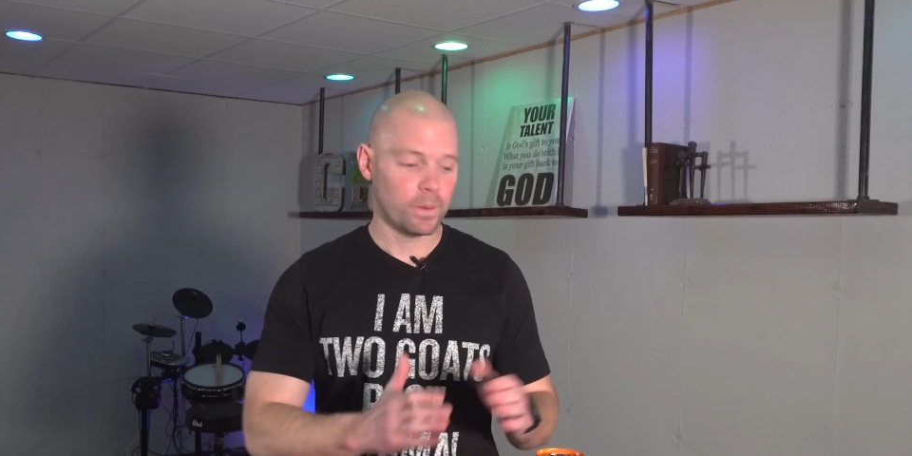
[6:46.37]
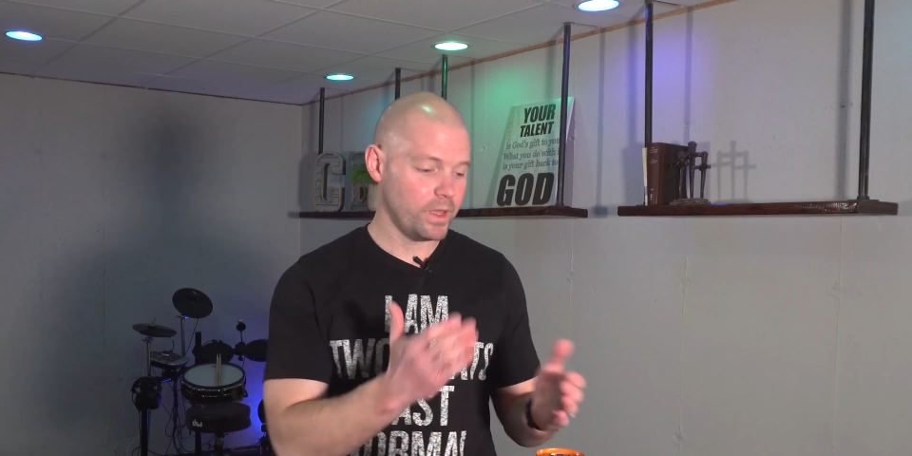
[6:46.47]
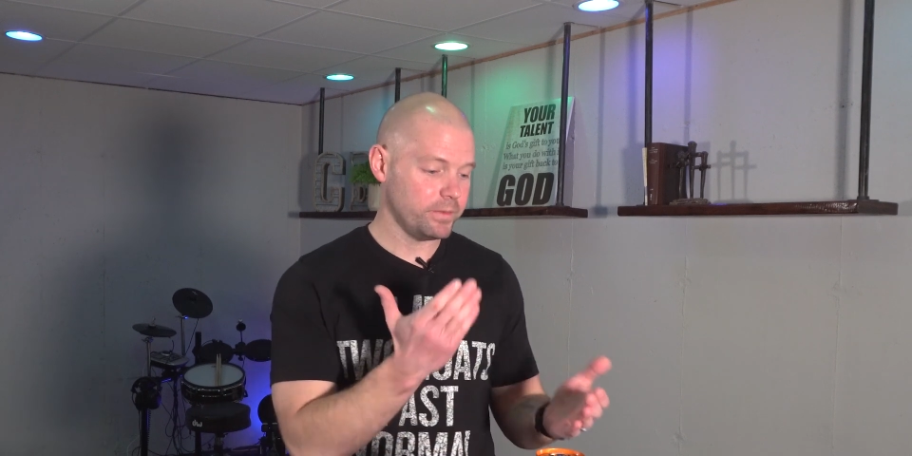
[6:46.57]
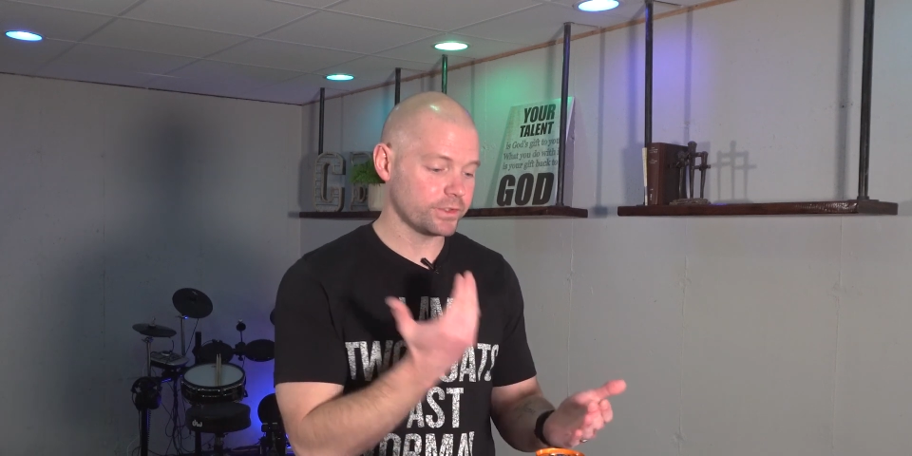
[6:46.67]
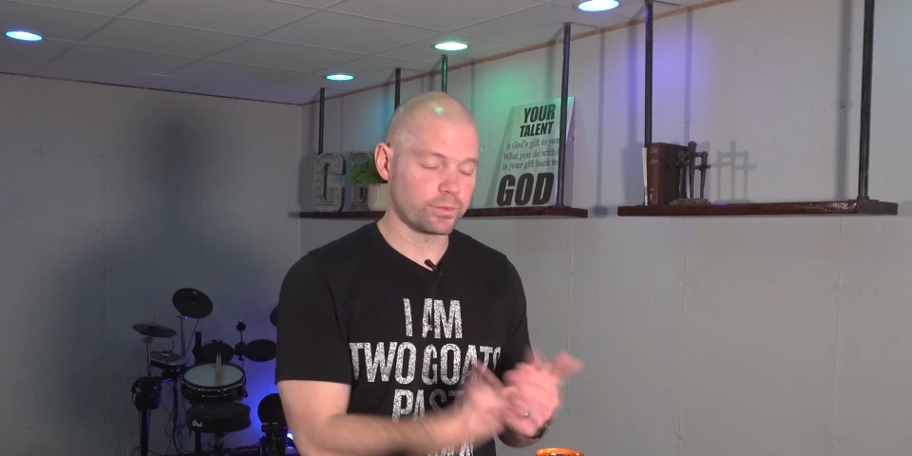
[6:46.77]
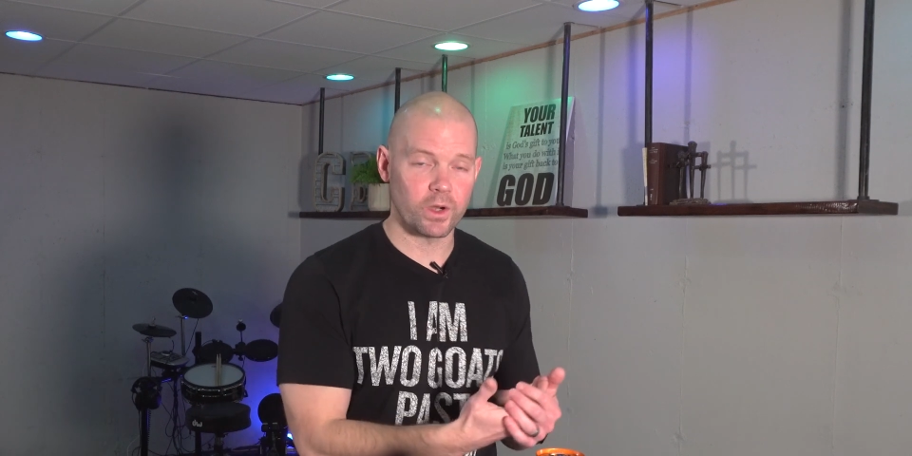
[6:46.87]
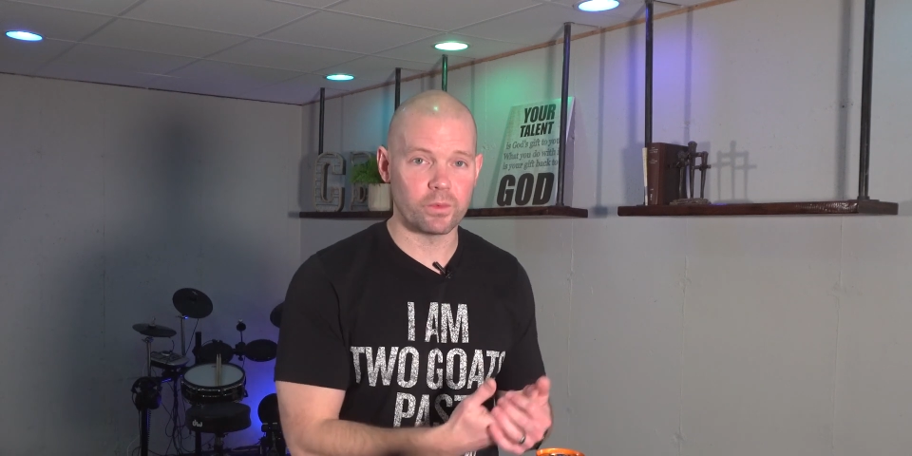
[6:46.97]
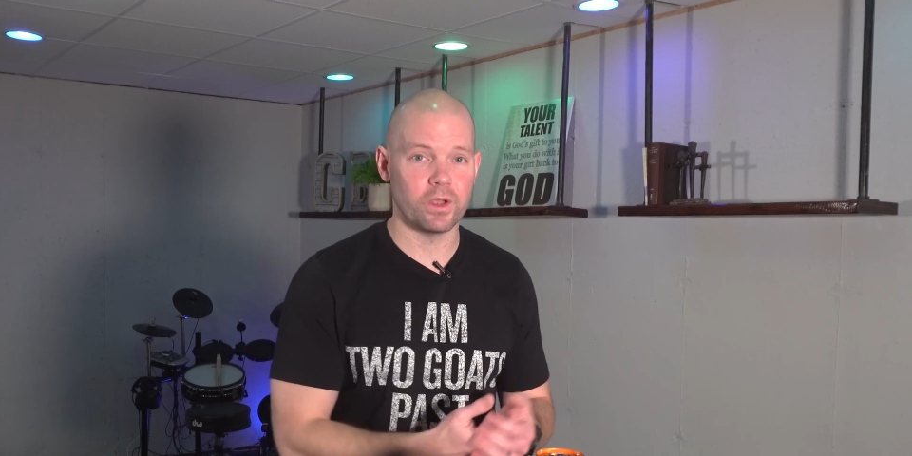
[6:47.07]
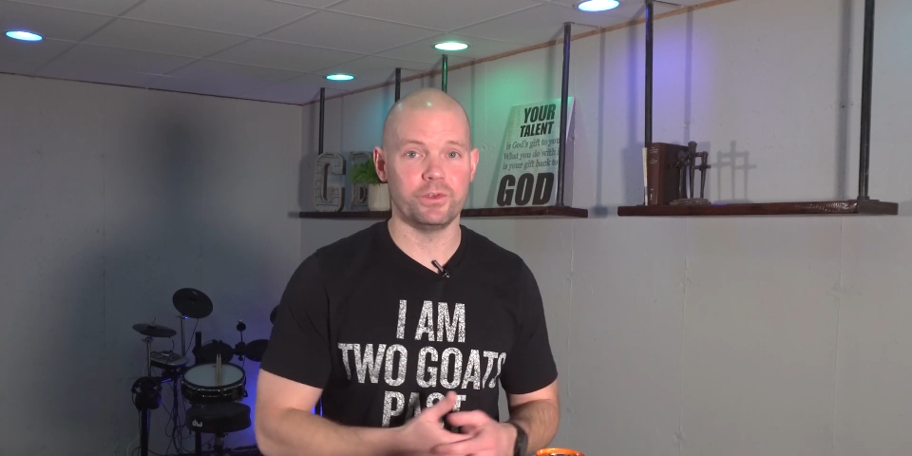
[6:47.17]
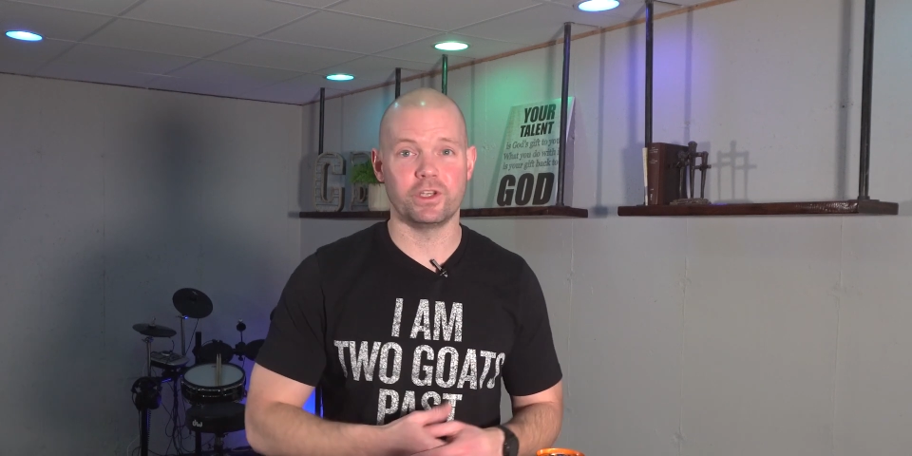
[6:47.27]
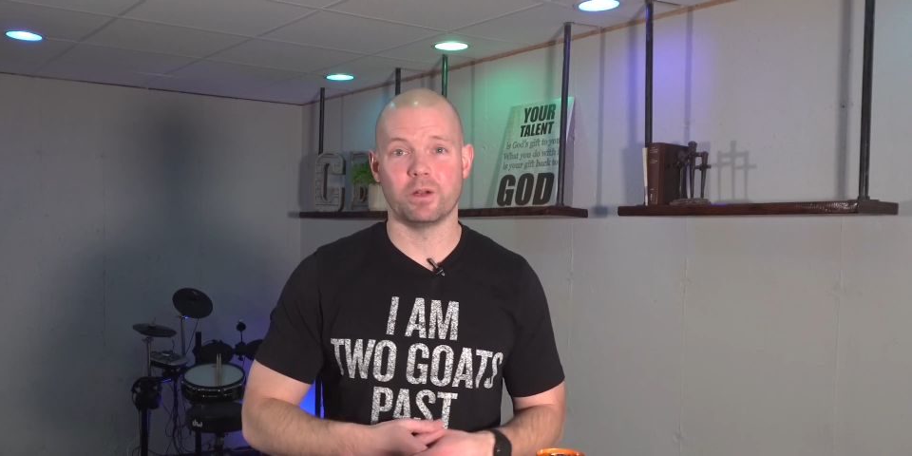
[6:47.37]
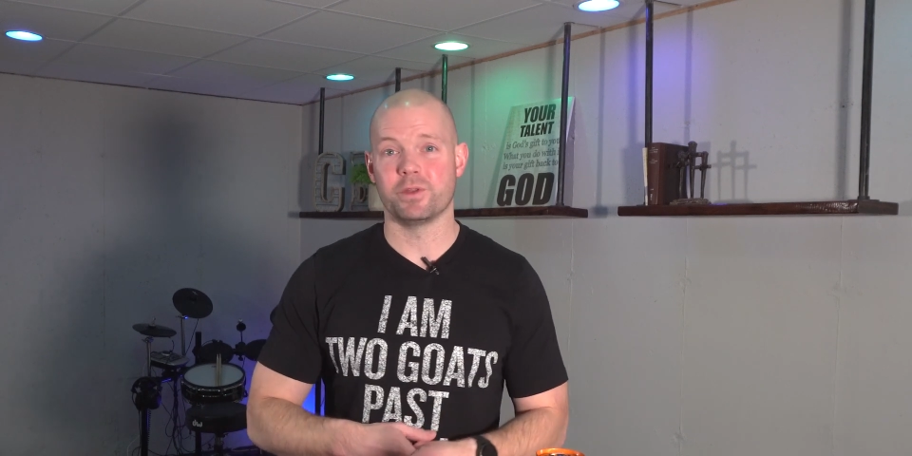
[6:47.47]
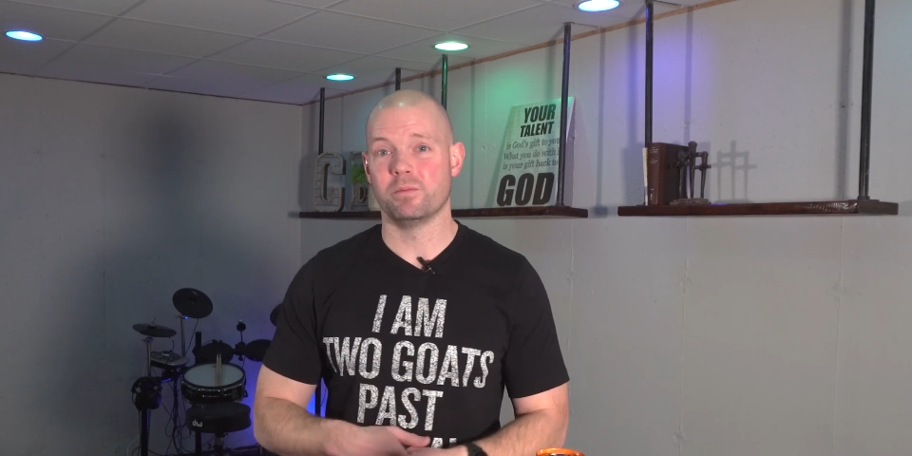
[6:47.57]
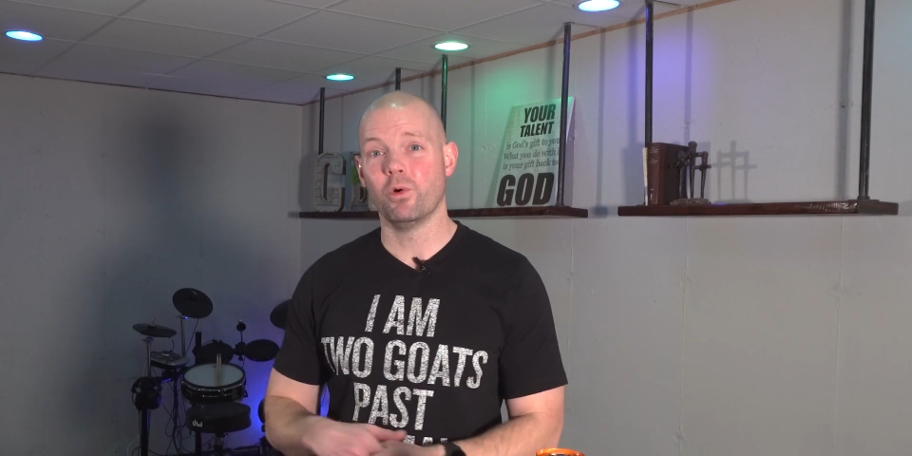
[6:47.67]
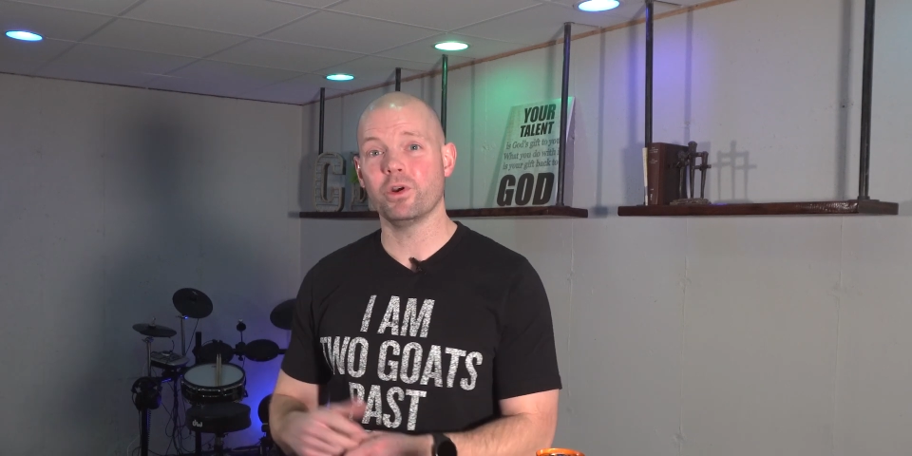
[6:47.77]
Maybe it's right away when you get up
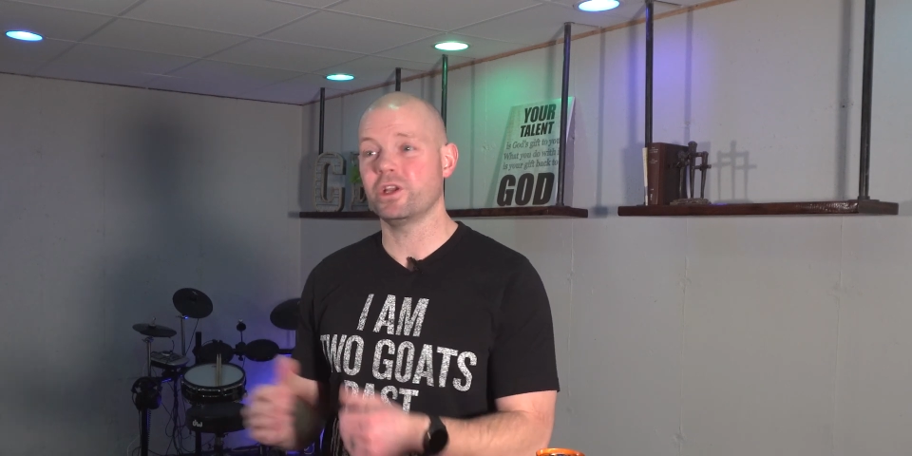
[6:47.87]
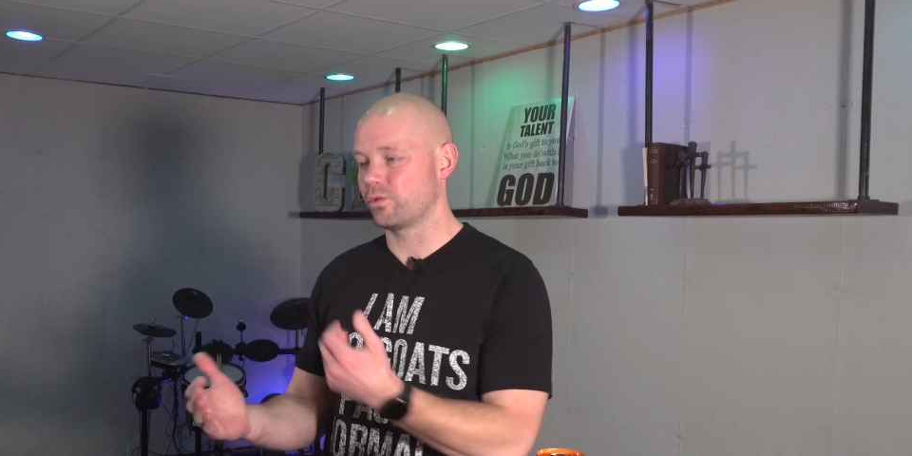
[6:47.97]
in the morning